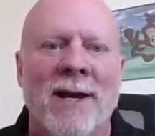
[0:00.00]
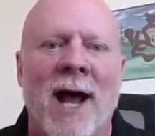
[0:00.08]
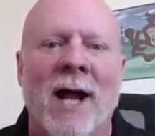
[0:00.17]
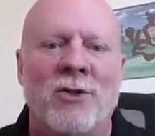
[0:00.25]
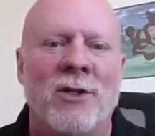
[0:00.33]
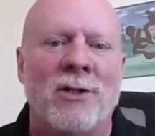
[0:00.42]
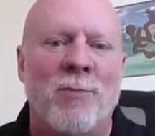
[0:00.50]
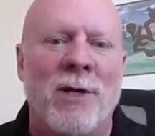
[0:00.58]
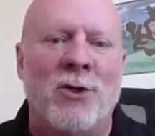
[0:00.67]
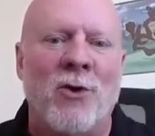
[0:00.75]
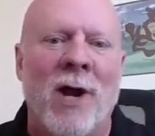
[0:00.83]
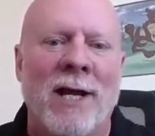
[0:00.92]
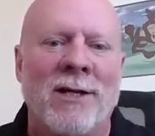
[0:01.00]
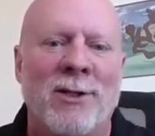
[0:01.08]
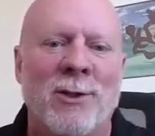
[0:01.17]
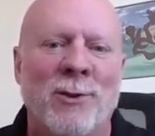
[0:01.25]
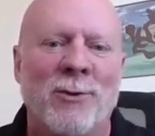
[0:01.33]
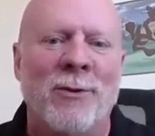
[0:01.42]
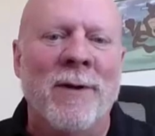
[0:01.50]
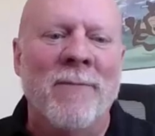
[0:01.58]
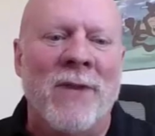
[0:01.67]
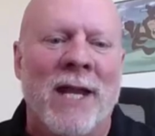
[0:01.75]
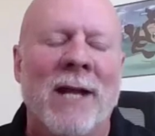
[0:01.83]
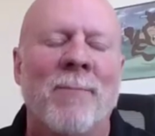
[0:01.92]
not just be trying to
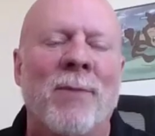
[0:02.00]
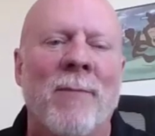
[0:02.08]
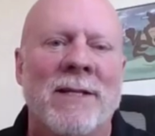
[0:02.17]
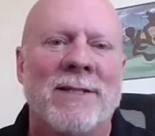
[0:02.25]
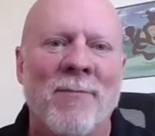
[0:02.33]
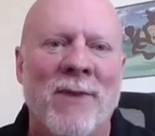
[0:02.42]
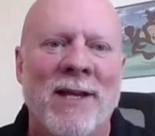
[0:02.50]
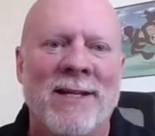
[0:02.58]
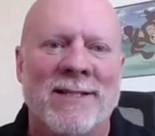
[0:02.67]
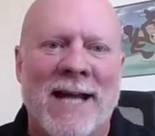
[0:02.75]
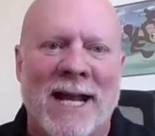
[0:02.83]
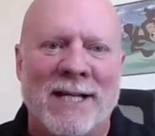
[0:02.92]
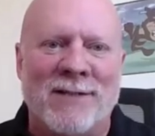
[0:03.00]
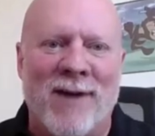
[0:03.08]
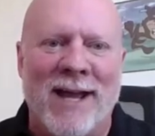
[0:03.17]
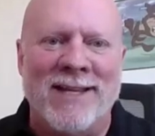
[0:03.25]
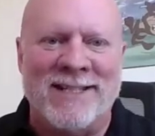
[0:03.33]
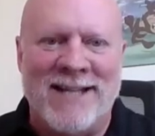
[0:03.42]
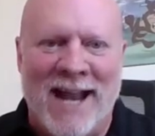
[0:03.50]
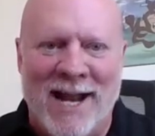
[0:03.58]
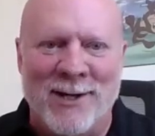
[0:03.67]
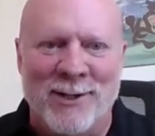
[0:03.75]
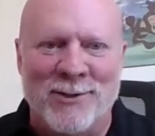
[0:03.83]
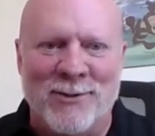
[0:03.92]
implement something to satisfy the
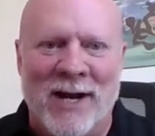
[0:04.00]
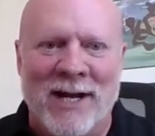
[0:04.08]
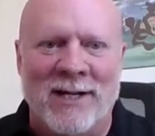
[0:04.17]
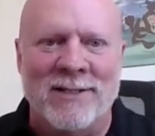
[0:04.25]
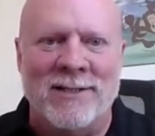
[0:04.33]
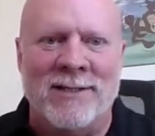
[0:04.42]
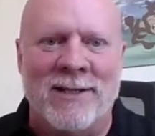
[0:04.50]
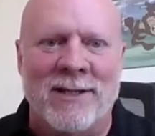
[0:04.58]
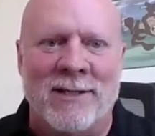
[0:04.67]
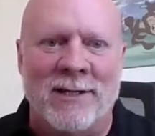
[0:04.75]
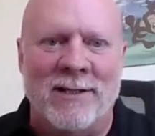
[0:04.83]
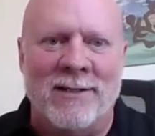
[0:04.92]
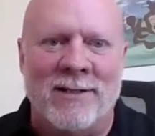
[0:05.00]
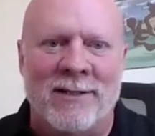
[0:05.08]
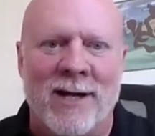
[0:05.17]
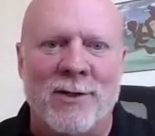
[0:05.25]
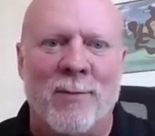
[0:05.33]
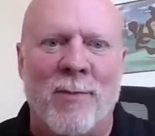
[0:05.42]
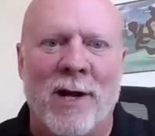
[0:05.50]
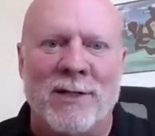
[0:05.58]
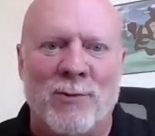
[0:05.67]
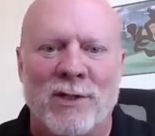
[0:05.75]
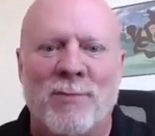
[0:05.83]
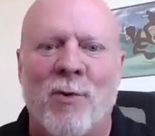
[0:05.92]
standards, right? Because to Dr.
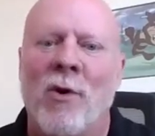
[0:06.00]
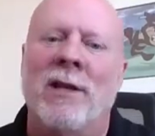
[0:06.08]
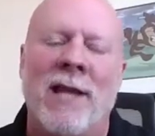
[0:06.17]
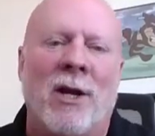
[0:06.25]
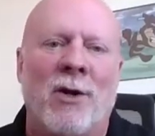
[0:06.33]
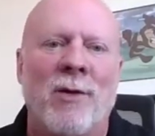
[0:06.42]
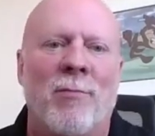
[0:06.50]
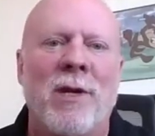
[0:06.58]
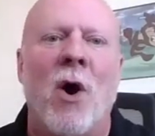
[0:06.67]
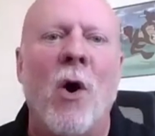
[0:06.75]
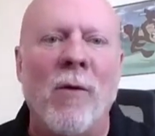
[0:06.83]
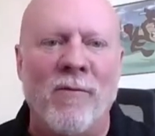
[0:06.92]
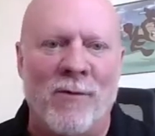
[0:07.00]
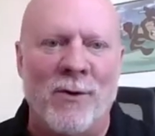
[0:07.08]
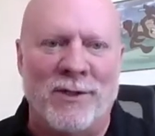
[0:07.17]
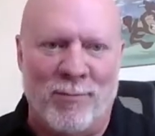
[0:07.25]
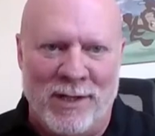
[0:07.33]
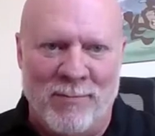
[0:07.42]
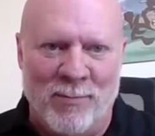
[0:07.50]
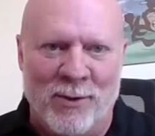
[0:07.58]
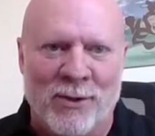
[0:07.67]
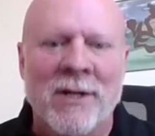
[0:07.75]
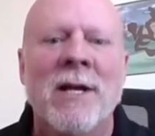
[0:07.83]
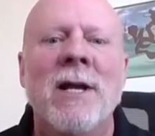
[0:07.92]
Boswell's point, that could be harmful to
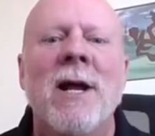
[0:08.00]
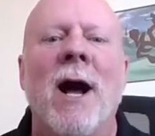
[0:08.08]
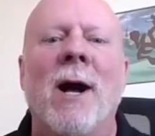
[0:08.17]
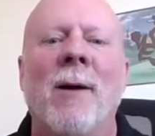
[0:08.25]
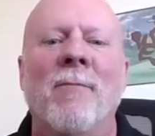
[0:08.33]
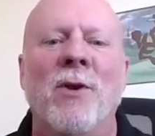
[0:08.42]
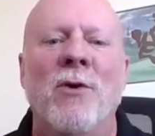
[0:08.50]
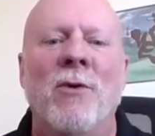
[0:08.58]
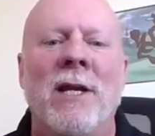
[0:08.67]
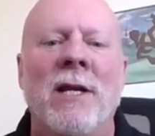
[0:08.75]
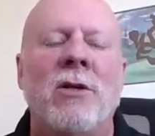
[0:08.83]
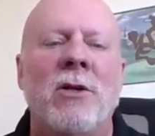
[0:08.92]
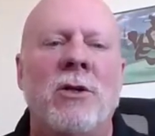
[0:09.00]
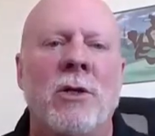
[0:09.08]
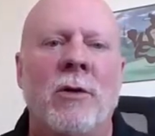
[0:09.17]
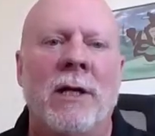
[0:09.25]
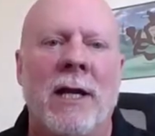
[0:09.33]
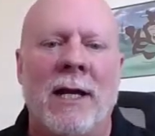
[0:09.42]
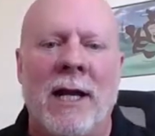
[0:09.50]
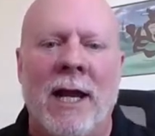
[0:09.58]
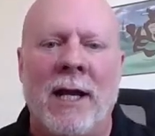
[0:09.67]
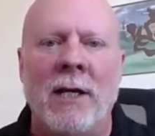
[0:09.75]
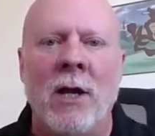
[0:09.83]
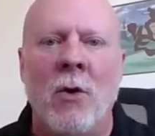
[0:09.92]
people. You need to do it in
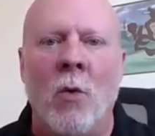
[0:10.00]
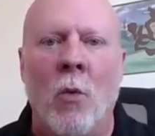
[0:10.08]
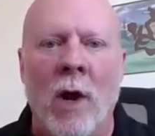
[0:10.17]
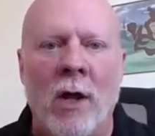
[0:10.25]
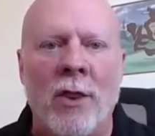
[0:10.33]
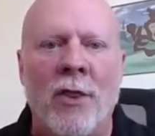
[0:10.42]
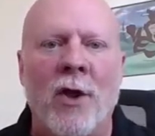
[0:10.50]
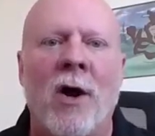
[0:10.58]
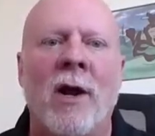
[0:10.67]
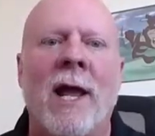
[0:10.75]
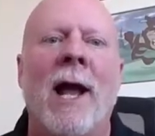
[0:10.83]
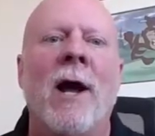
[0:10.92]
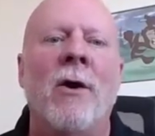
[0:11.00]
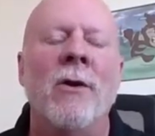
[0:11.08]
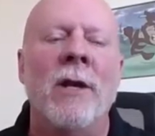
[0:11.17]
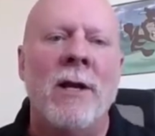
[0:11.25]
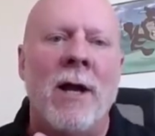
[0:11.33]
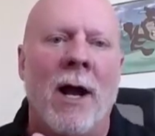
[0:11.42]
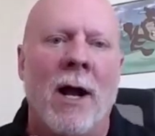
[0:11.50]
a well thought out